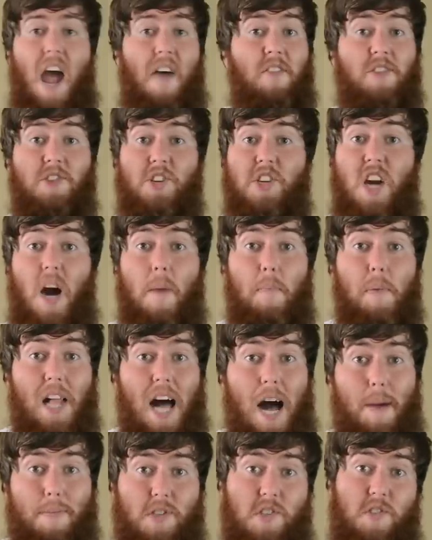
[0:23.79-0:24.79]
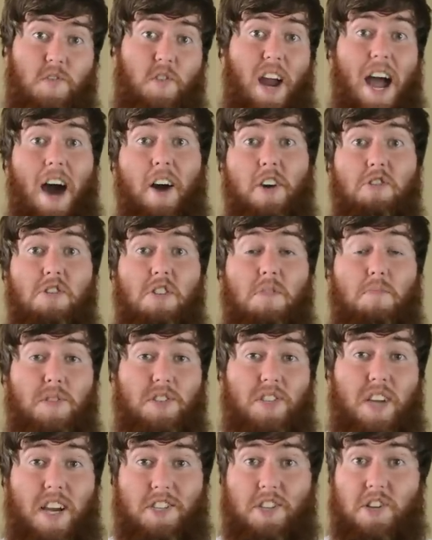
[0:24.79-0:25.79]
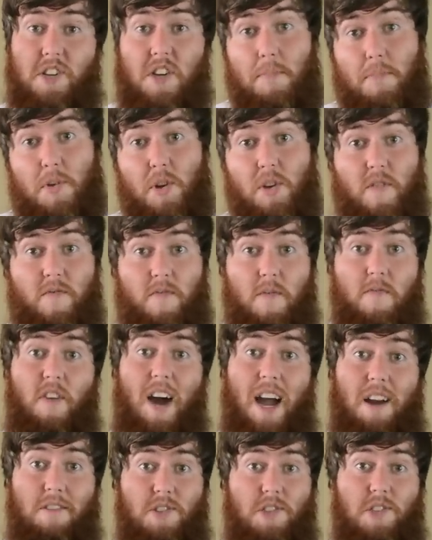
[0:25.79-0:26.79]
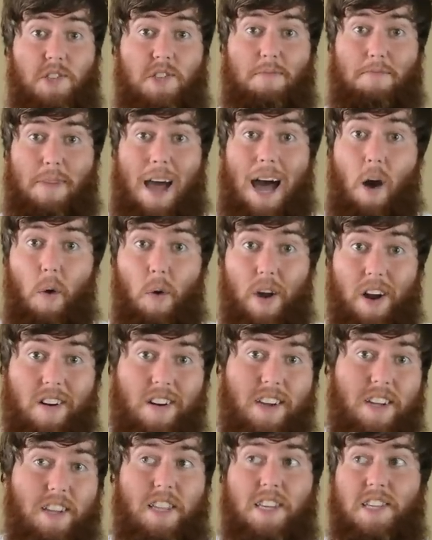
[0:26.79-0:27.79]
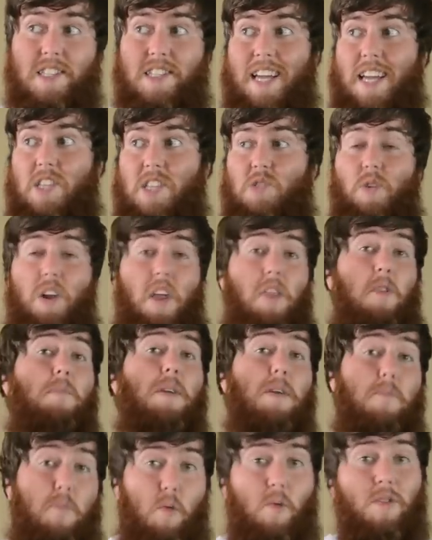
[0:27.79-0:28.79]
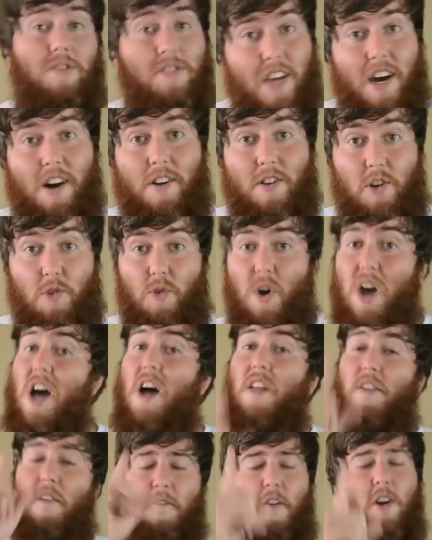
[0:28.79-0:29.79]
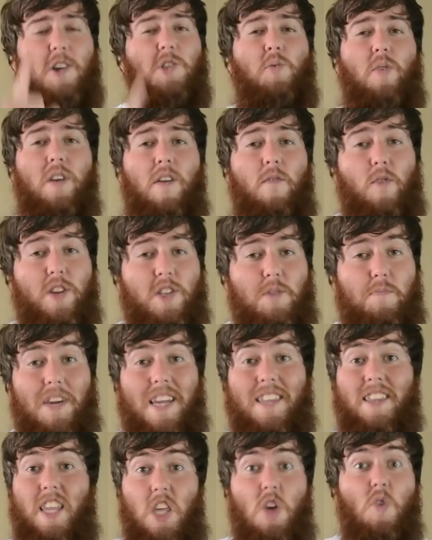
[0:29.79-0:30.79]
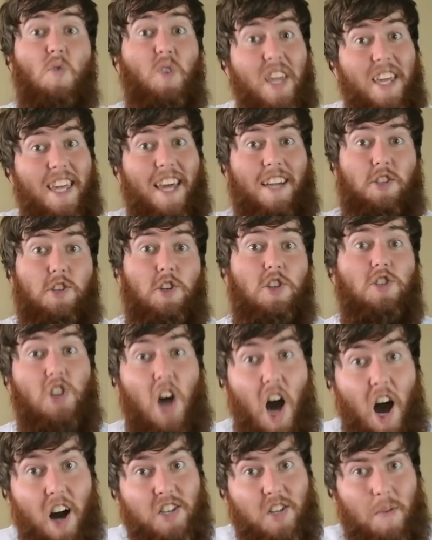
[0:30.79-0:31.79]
And there's a couple options for how you can protect your computer from viruses and malware. At least that's what other people will tell you. The first one of which being that you can get your dog